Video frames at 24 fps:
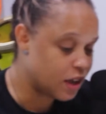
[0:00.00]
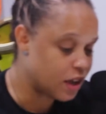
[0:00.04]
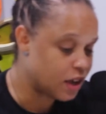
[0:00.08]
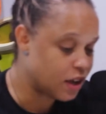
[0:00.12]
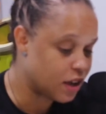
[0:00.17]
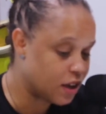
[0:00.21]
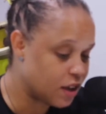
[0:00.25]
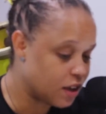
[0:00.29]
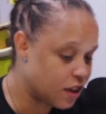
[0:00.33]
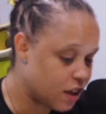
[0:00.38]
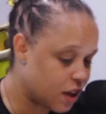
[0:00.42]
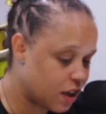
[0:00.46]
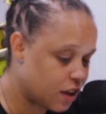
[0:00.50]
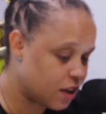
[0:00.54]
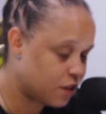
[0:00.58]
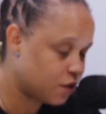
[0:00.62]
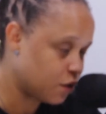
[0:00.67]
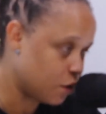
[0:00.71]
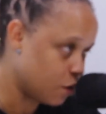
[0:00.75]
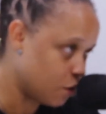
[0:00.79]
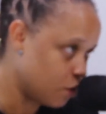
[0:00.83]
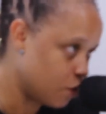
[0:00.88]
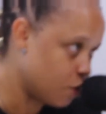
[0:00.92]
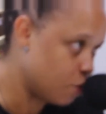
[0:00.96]
Yeah. I
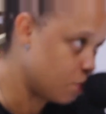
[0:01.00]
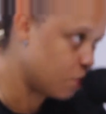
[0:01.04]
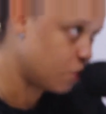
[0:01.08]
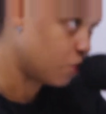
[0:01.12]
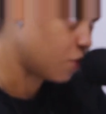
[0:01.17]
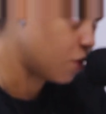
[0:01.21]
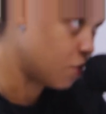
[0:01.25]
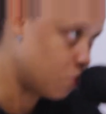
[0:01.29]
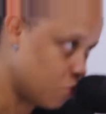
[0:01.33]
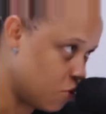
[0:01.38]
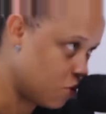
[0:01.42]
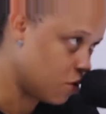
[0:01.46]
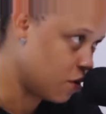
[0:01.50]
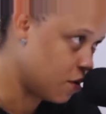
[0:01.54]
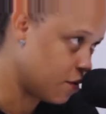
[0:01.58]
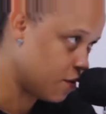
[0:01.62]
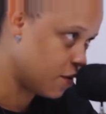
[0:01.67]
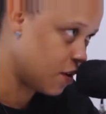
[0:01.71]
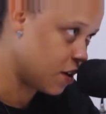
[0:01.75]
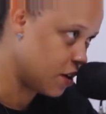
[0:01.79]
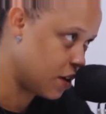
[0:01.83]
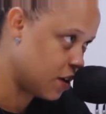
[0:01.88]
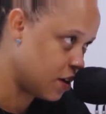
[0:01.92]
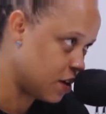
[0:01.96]
guess I'll open one more.
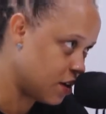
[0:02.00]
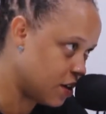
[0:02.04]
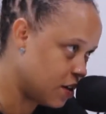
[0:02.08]
Fuck it.